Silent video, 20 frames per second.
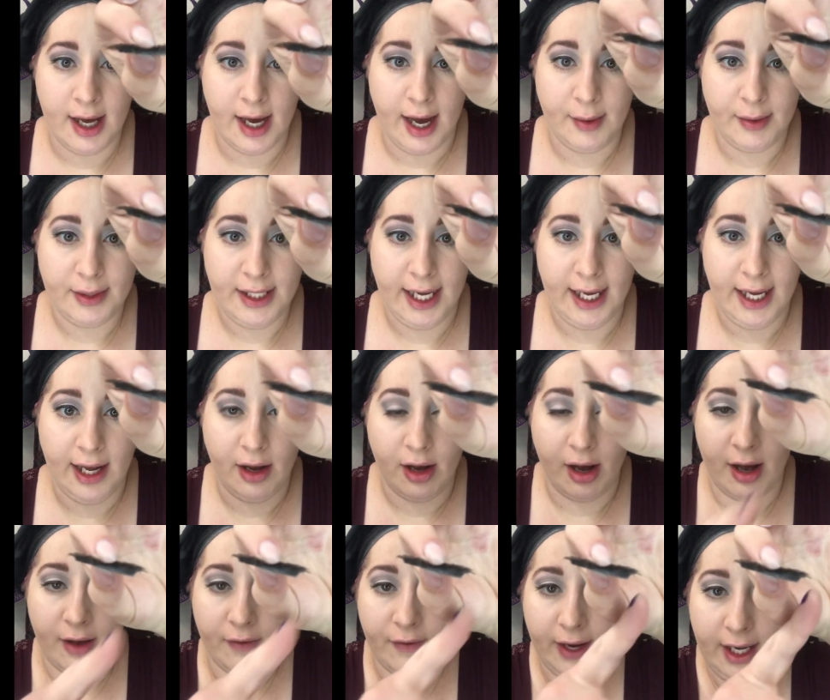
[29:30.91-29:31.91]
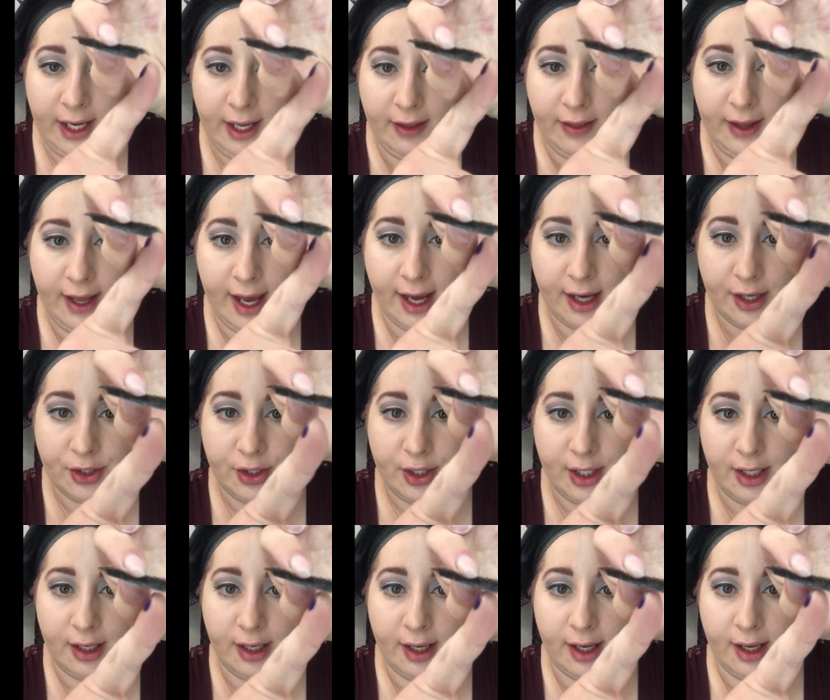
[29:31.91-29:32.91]
I was taking off any of the
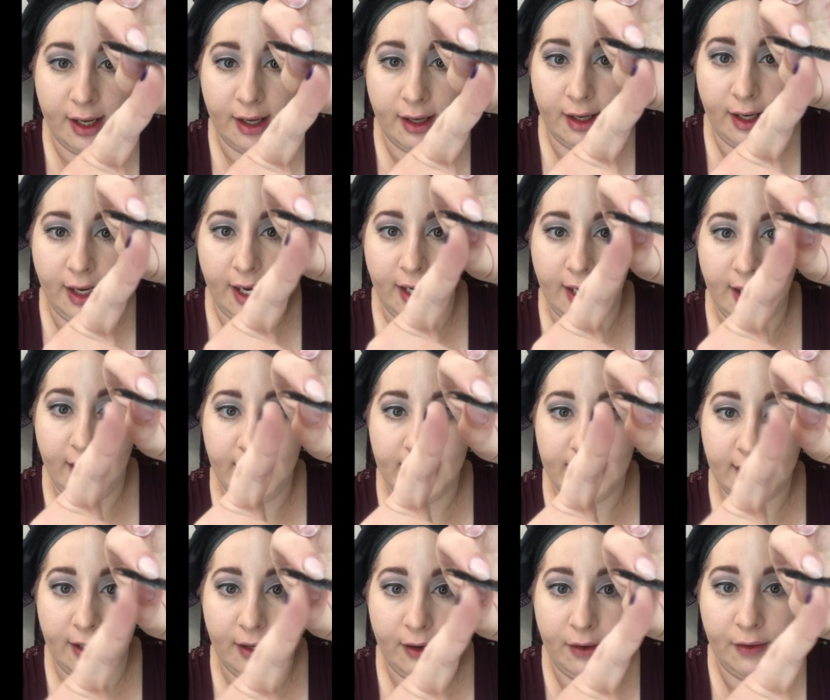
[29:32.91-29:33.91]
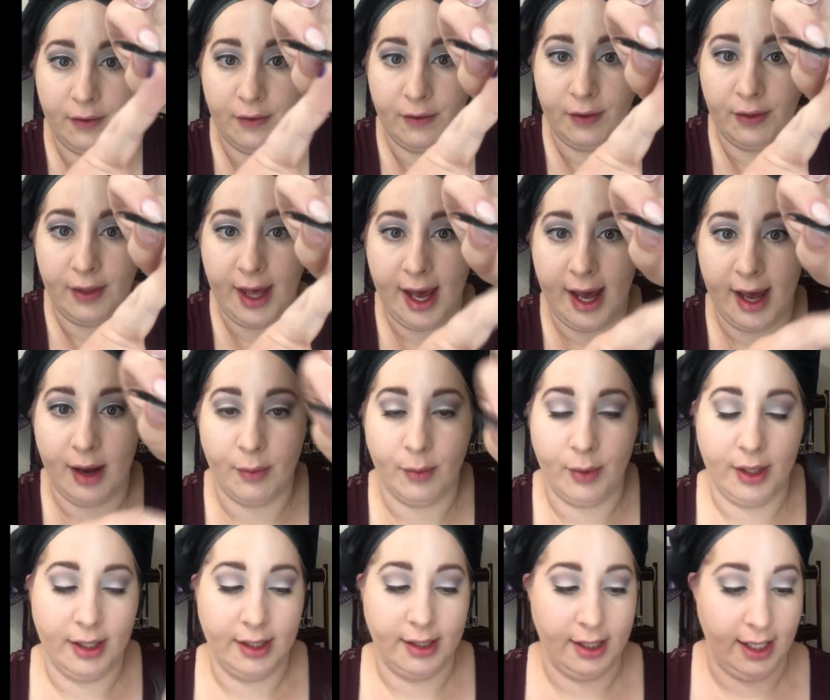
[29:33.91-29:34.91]
extra adhesive that
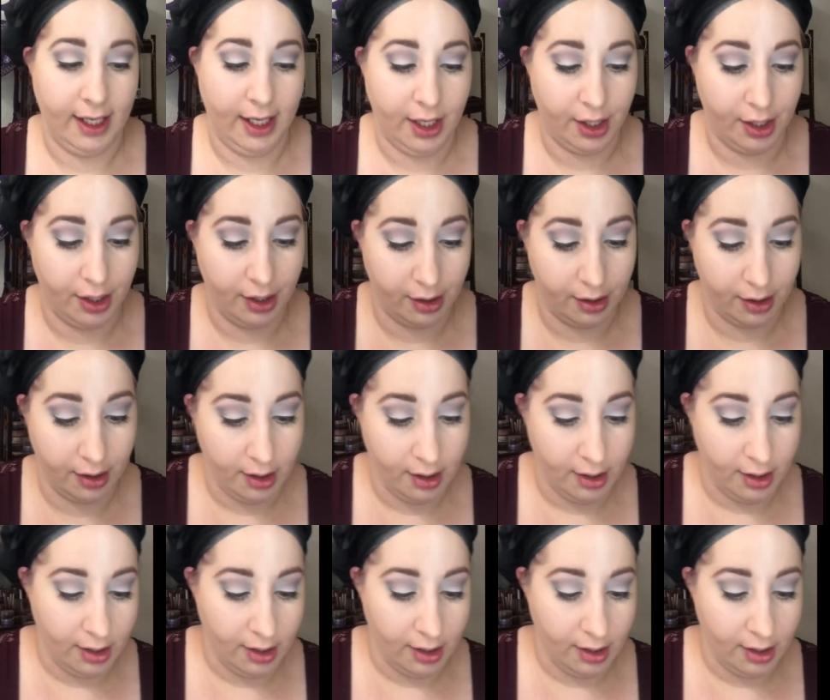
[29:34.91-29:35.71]
was here